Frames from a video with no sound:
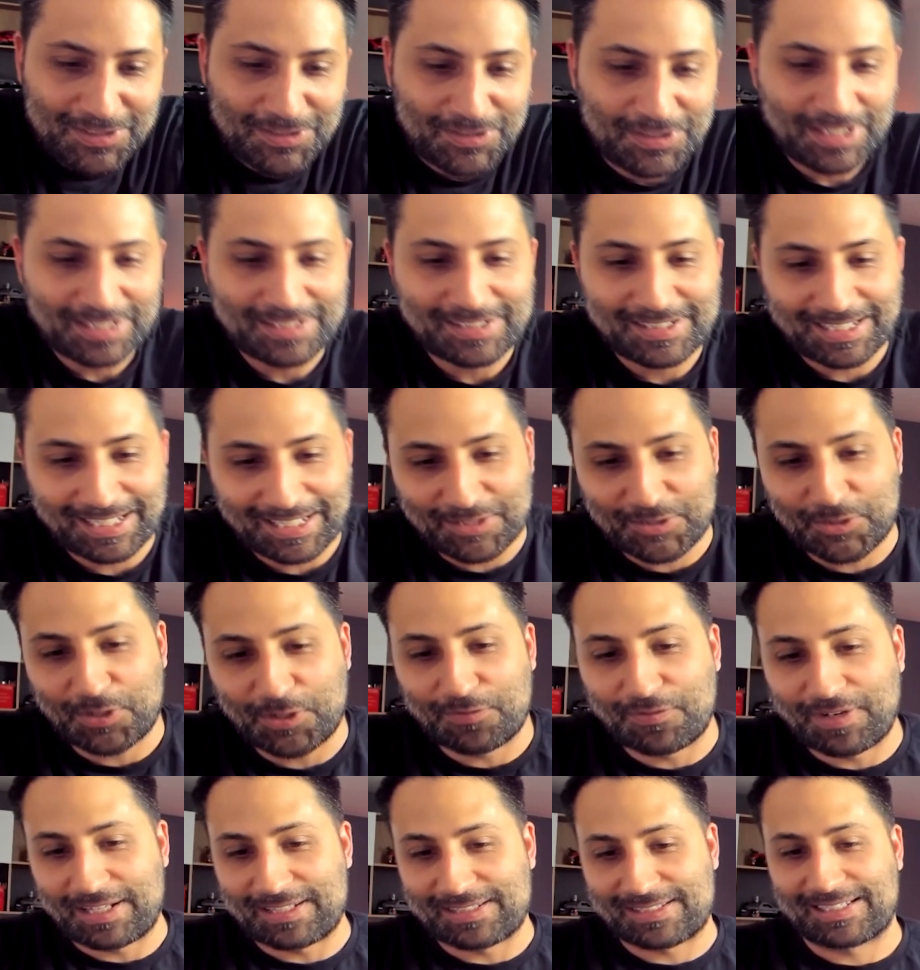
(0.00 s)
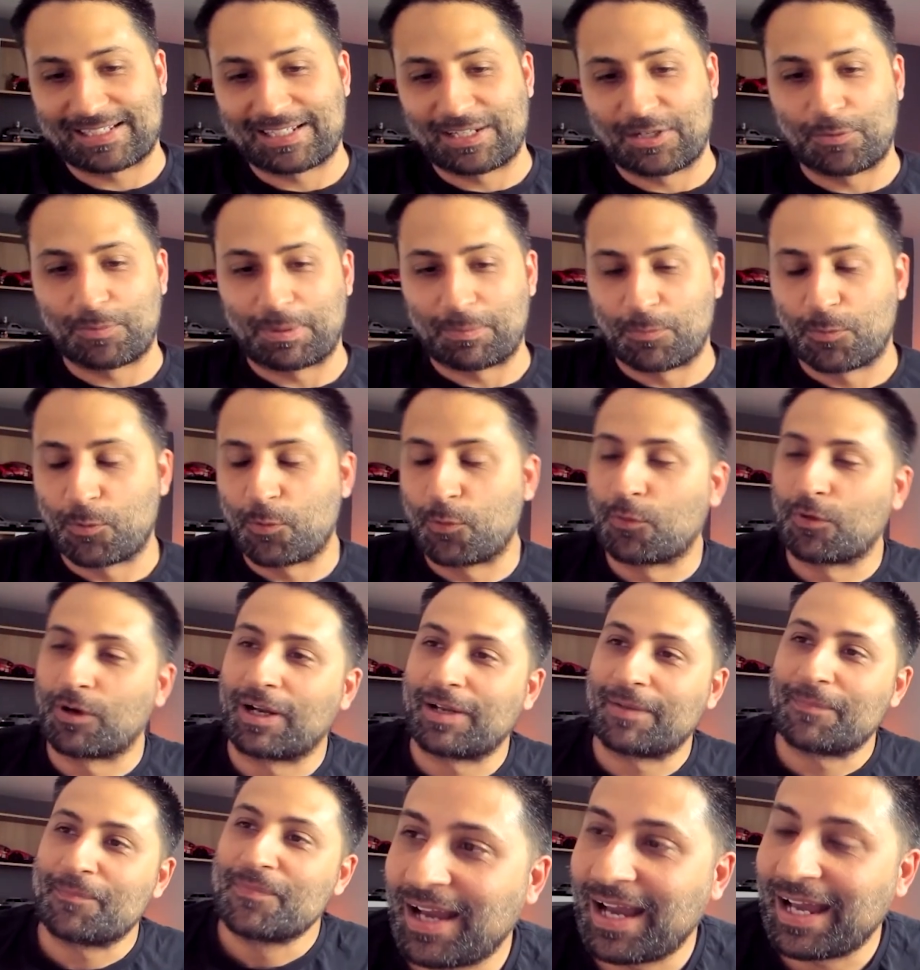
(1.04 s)
Let's dig into events a little bit more,
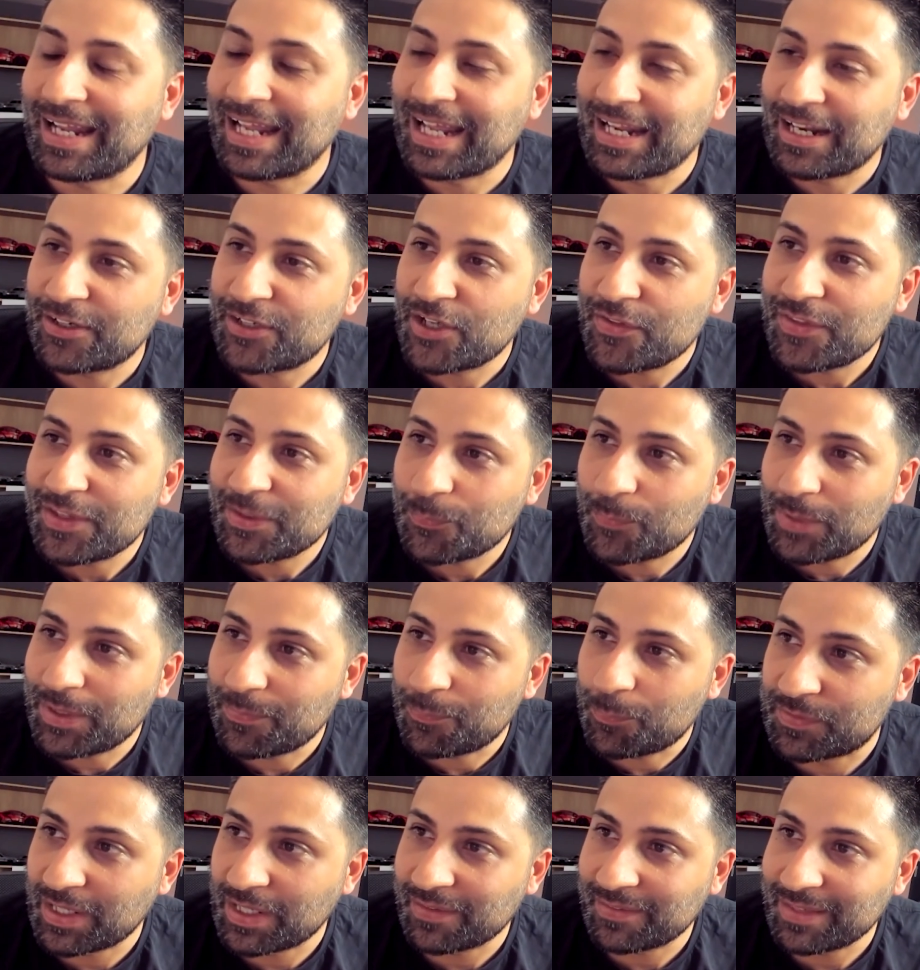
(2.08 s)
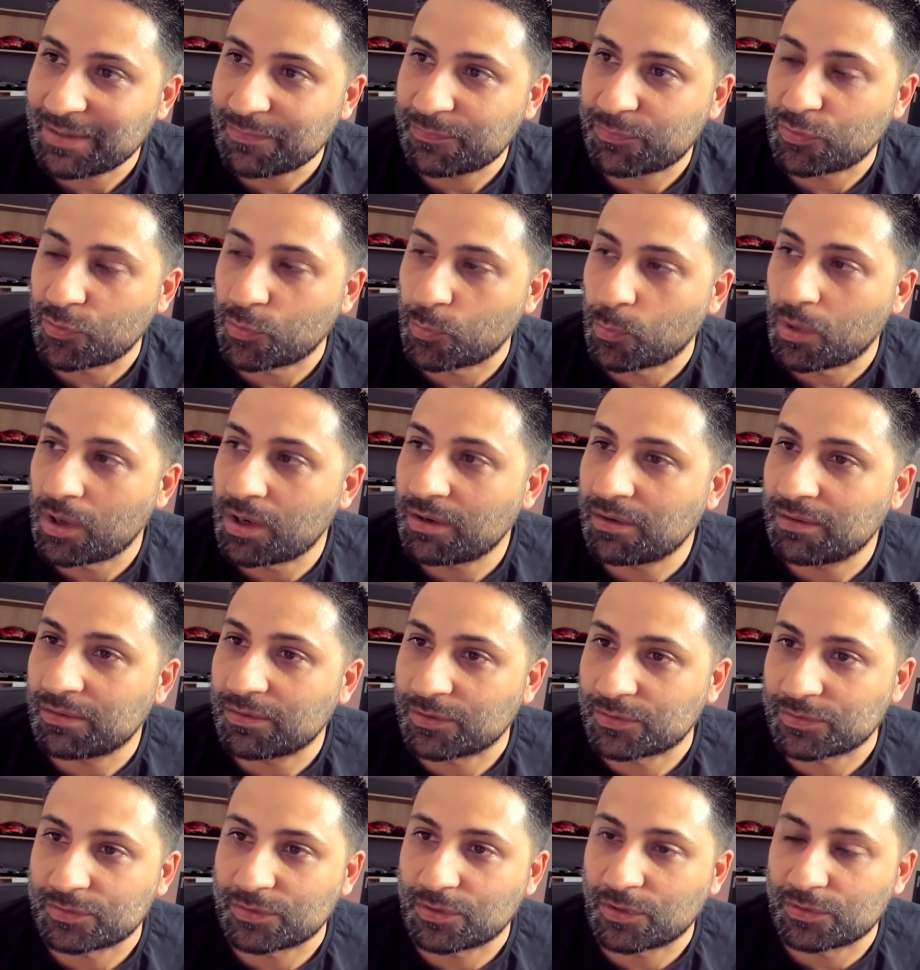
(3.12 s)
right? And I don't think we've done that for a while
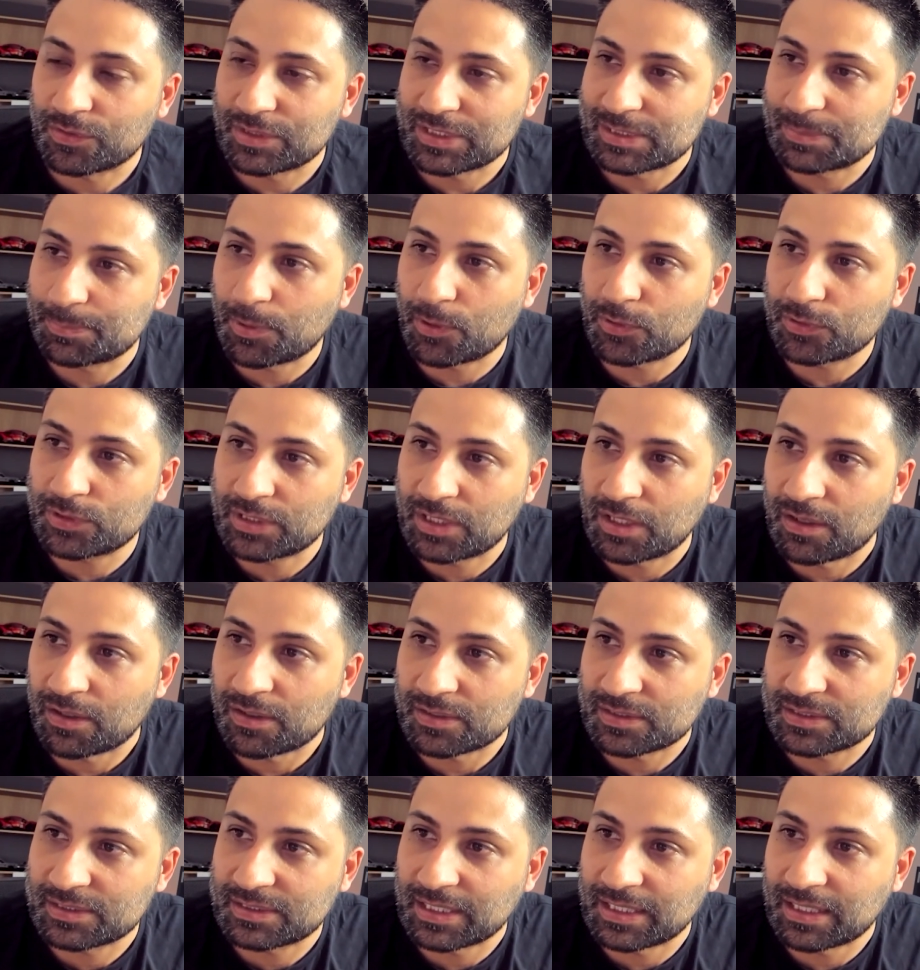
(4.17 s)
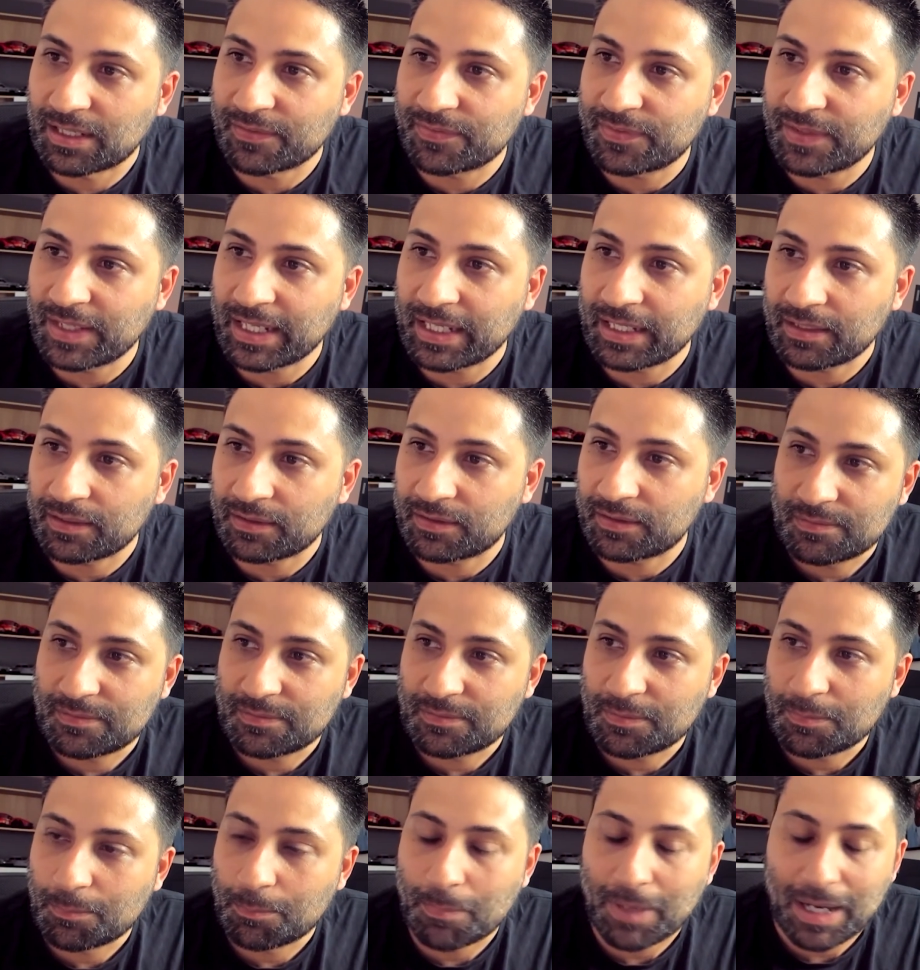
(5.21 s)
on this podcast. And I think
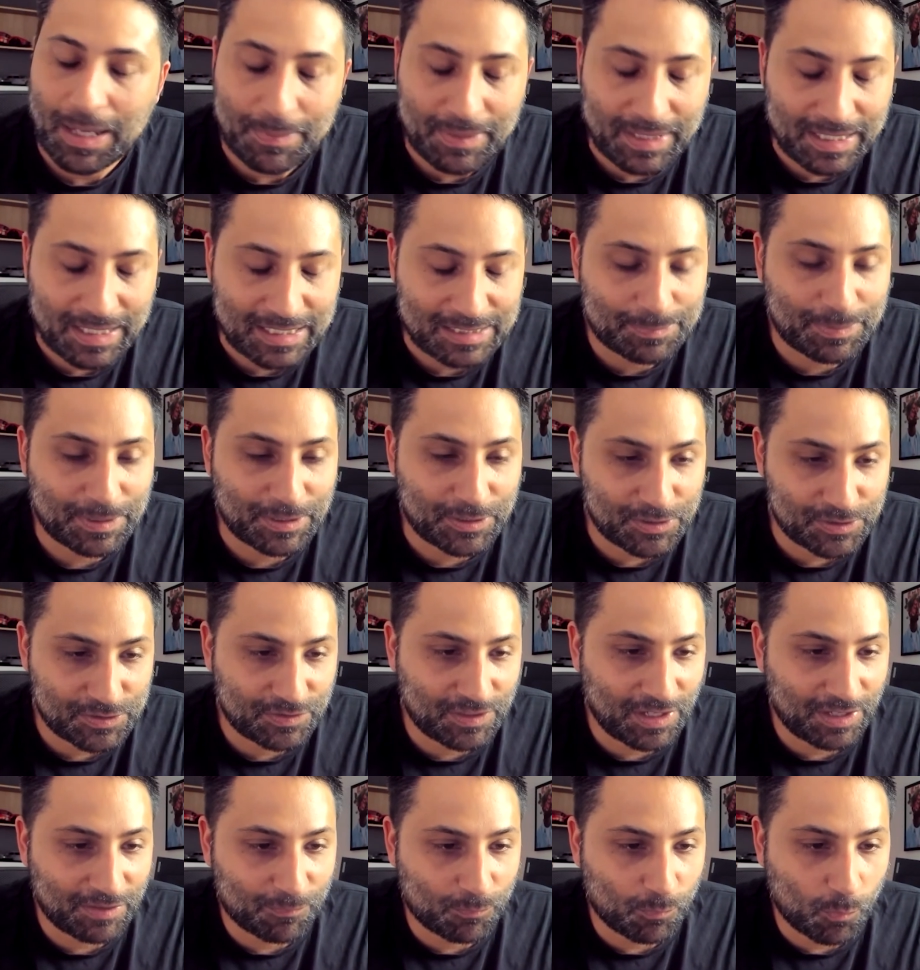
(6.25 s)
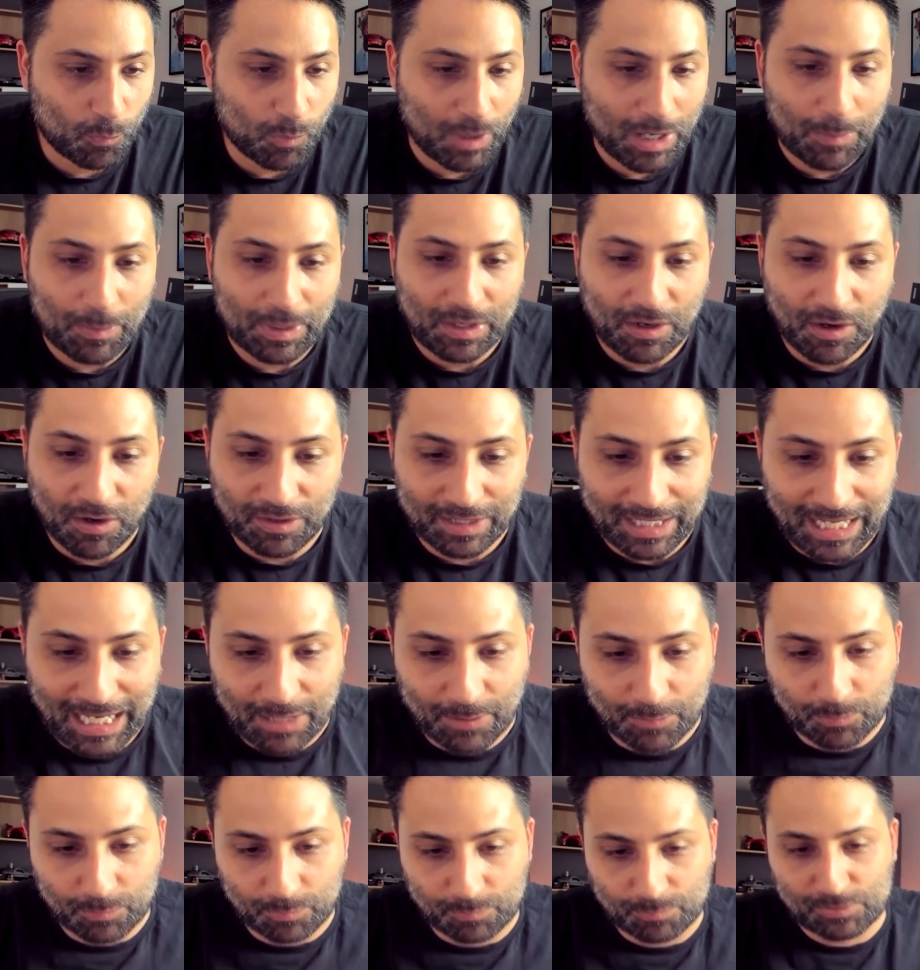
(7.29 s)
maybe that's because kind of where we are
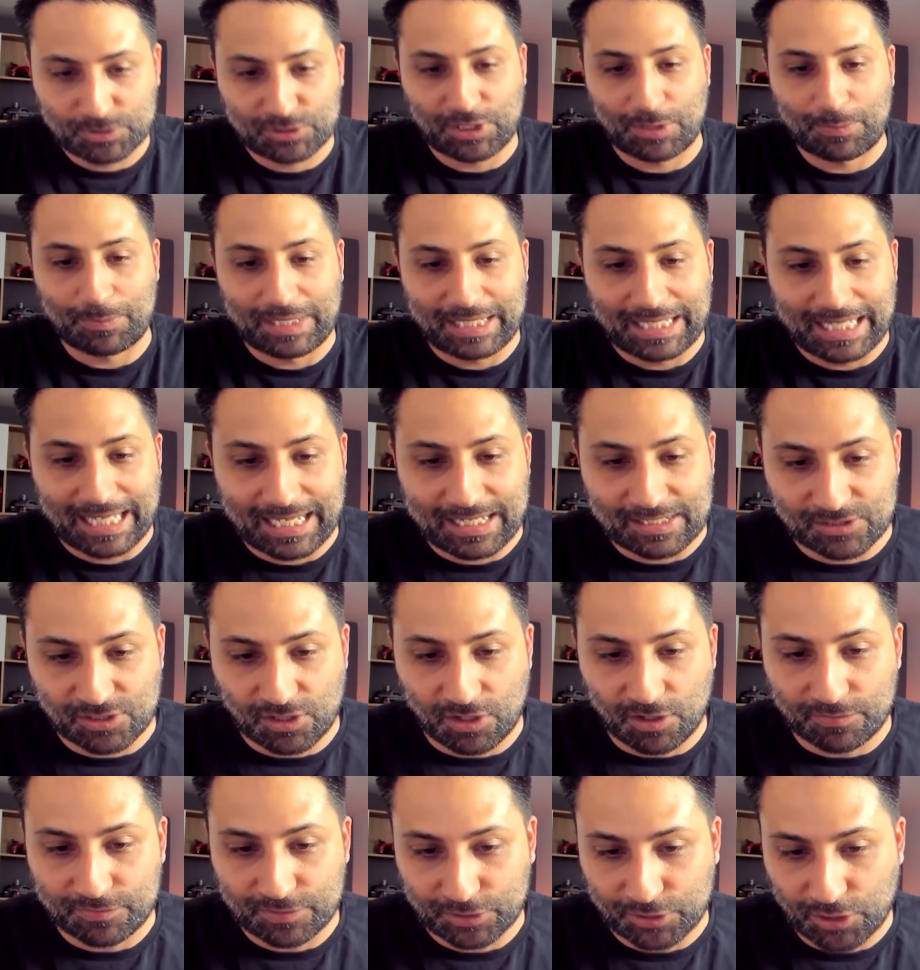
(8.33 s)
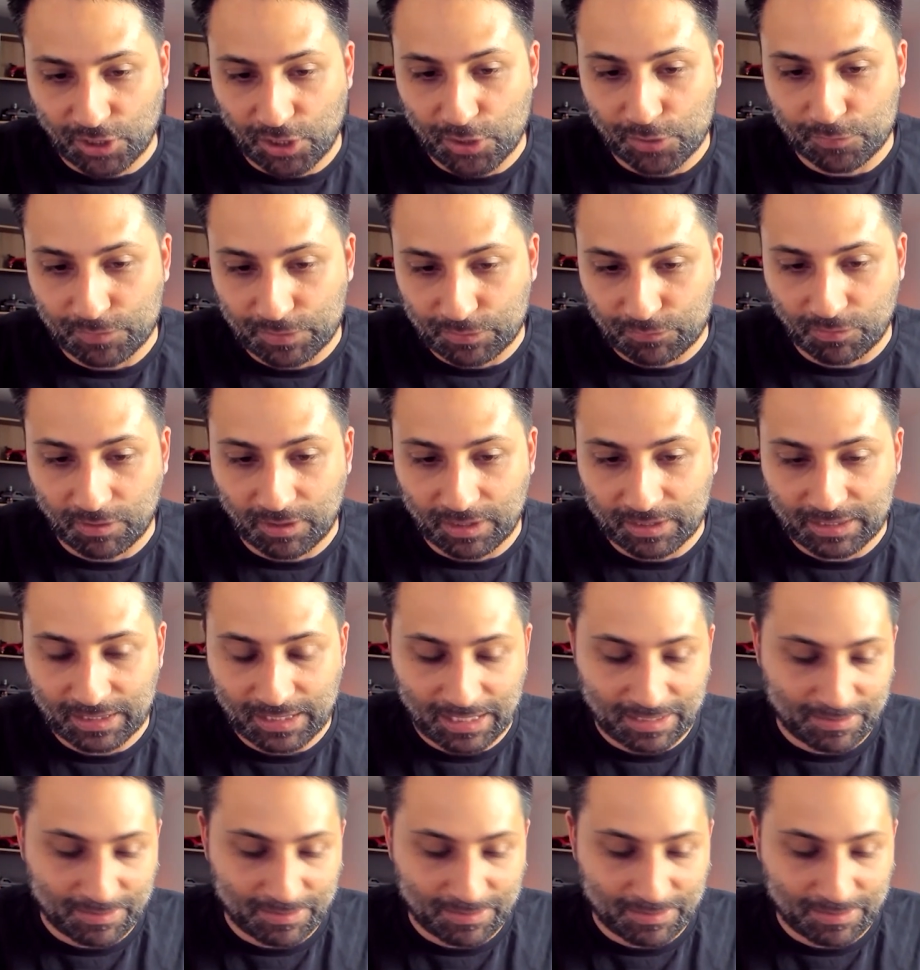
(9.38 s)
now, so many years after COVID, right?